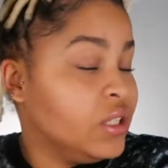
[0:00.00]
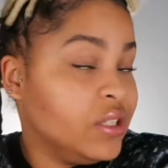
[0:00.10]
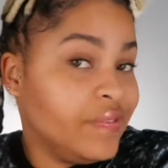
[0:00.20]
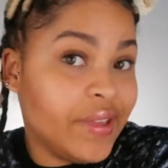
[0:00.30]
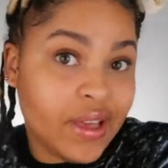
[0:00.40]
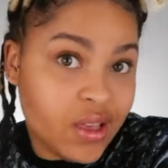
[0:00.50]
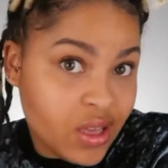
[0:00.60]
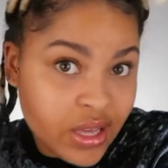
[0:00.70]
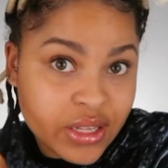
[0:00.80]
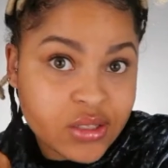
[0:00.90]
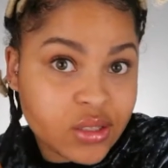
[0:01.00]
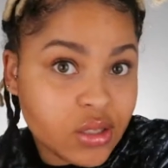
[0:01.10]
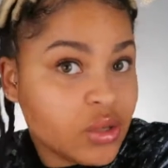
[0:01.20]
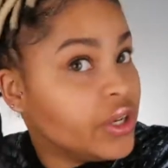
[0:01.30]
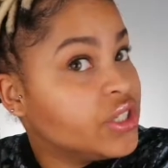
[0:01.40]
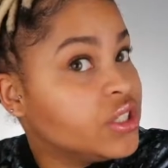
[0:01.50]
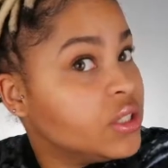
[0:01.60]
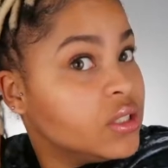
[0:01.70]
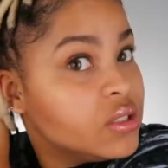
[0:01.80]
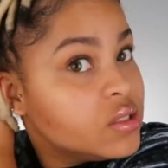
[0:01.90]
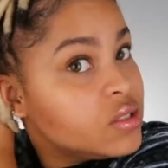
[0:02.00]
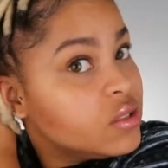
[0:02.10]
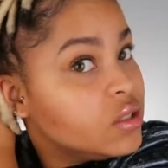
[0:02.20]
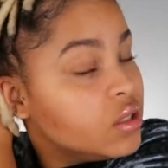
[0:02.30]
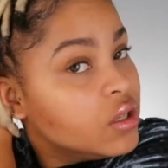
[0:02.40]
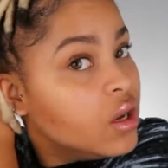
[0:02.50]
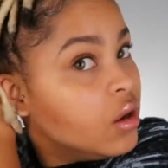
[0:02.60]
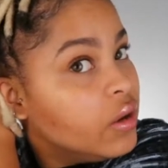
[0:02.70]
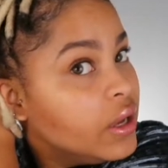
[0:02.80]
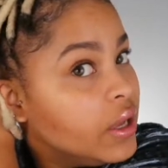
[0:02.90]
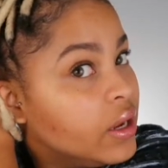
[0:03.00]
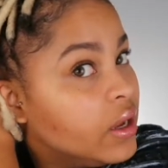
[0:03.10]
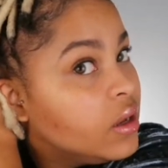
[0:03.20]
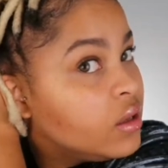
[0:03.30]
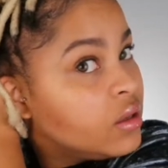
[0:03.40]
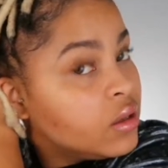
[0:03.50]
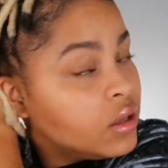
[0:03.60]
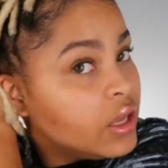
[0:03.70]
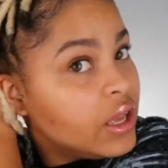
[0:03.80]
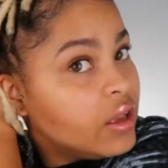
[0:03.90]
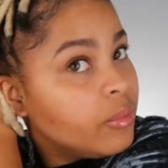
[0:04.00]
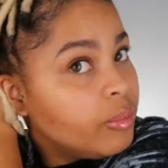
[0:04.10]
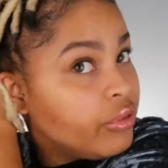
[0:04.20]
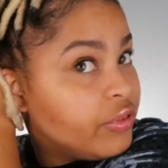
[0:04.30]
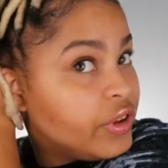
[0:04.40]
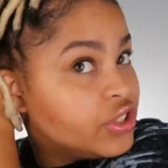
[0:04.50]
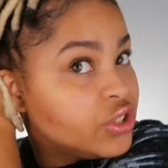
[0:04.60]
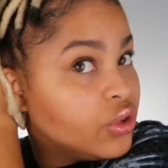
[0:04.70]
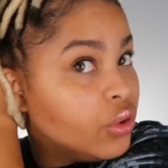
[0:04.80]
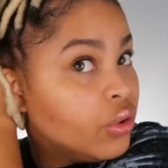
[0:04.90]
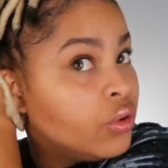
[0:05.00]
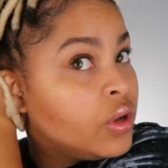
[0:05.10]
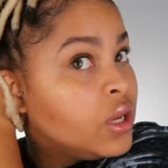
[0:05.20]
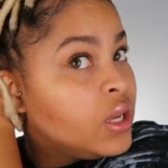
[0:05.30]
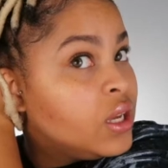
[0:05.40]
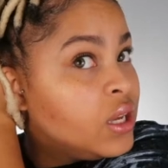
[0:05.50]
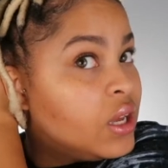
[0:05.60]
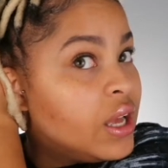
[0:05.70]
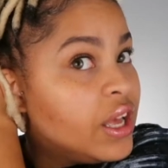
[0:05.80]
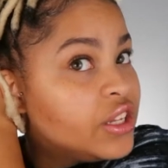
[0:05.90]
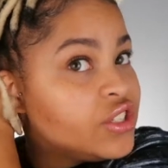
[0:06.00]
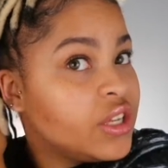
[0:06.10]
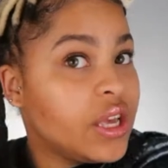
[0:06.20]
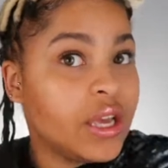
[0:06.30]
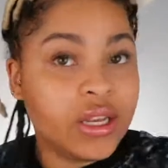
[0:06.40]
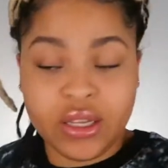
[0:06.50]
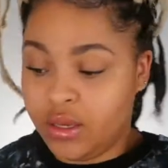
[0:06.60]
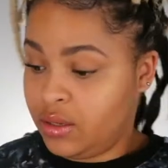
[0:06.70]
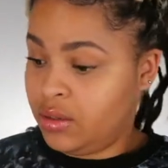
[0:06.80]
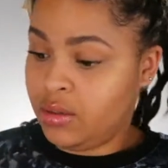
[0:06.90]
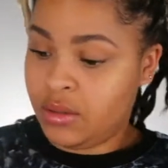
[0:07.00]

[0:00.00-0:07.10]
if they can't answer your questions, you know, in a professional, educated